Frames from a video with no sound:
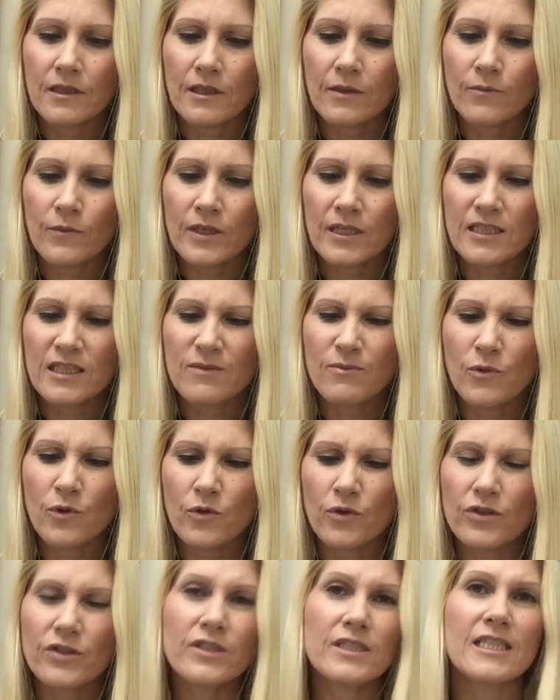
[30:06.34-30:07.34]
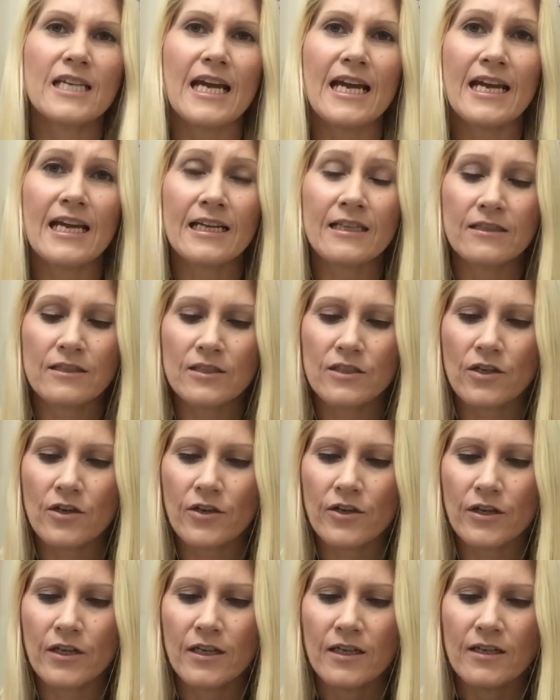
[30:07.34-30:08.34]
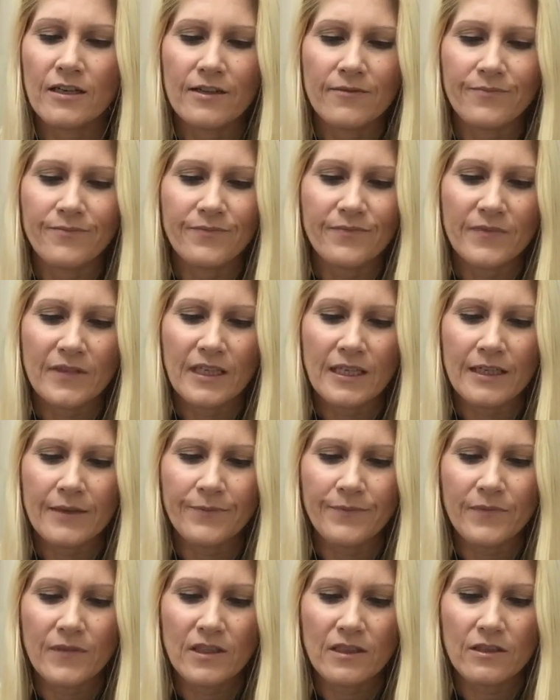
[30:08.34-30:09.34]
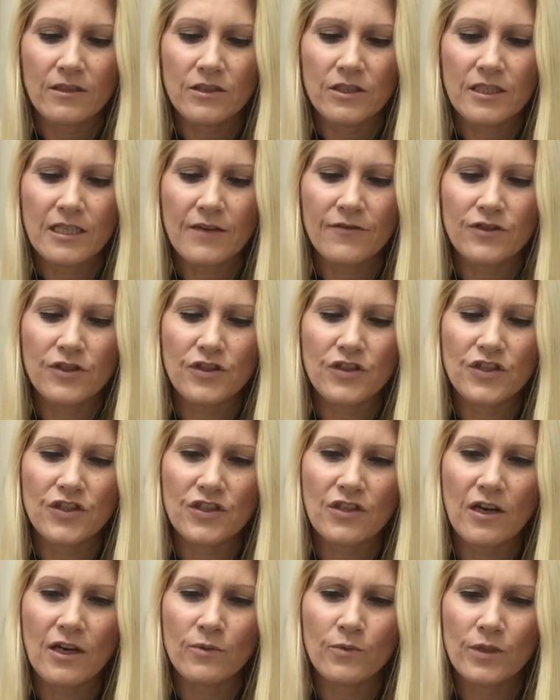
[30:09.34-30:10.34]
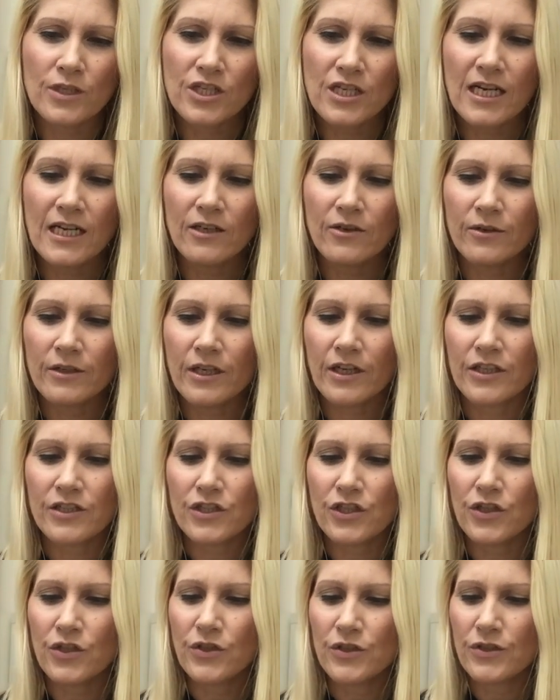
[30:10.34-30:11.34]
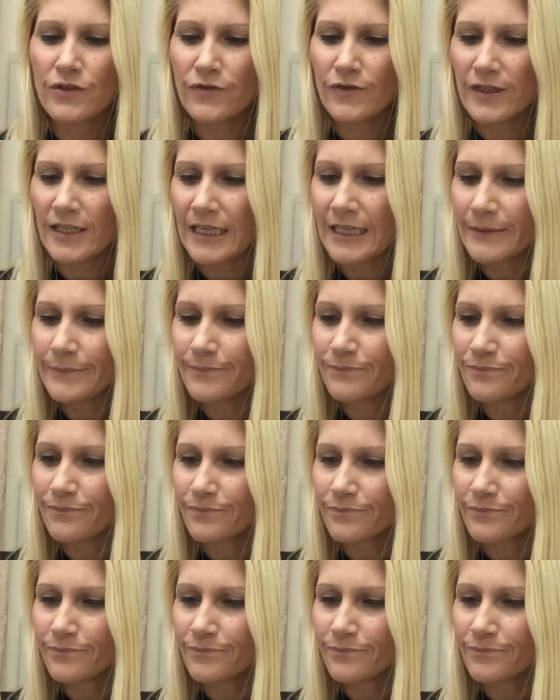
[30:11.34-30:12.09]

and one is more a tan. So yeah, just have to decide which colour I'm going to use for that